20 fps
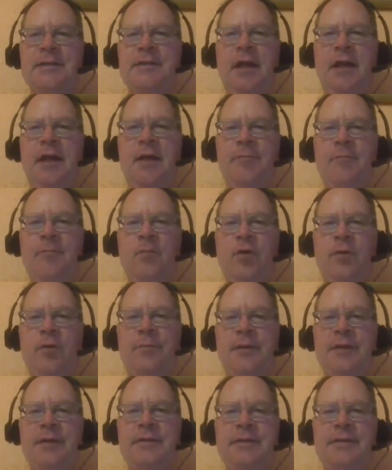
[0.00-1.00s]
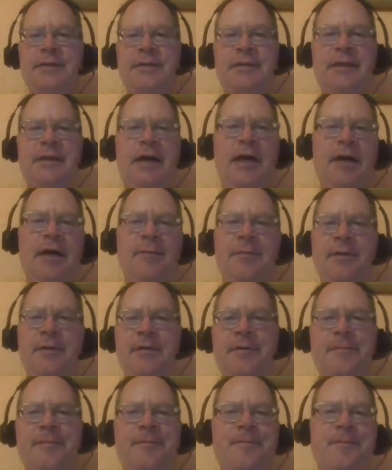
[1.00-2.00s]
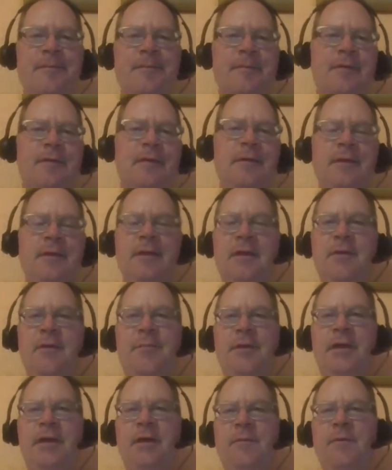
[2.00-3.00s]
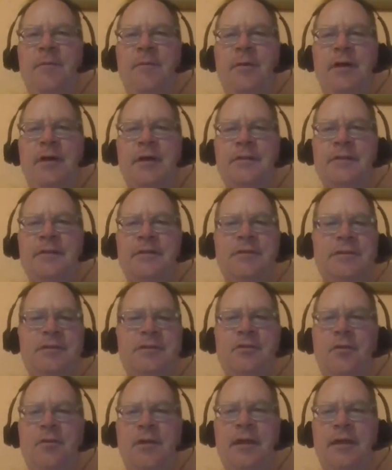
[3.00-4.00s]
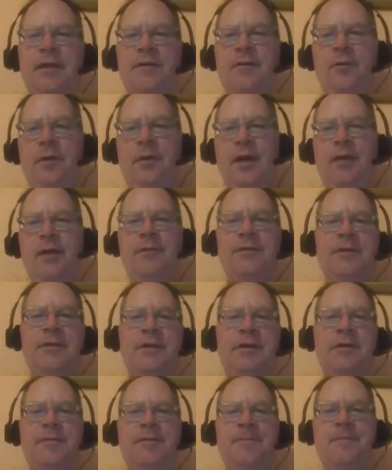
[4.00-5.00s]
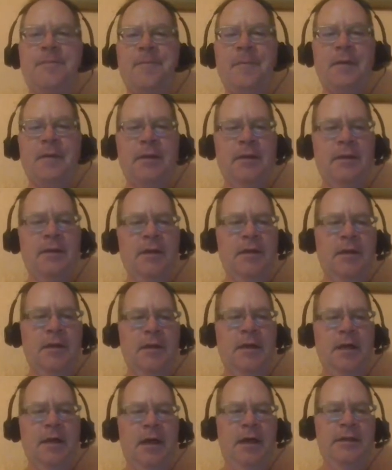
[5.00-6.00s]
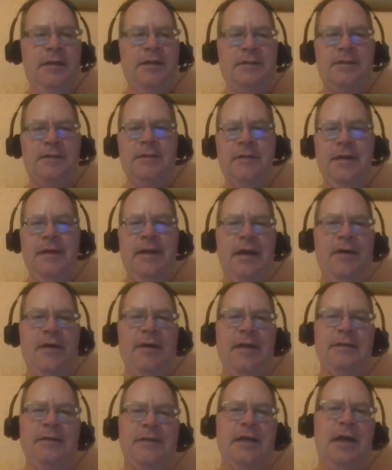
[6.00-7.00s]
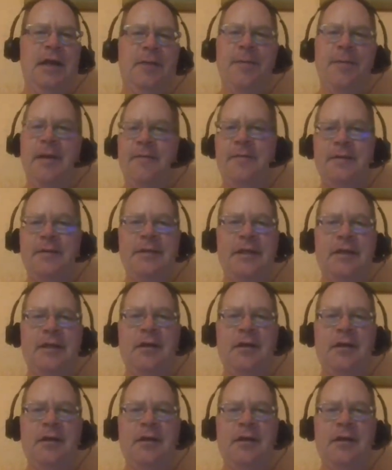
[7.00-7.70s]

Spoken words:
a lot more places to stop and pick up the bus. It was just totally different when I was young. I just nowadays you got to pay for a ticket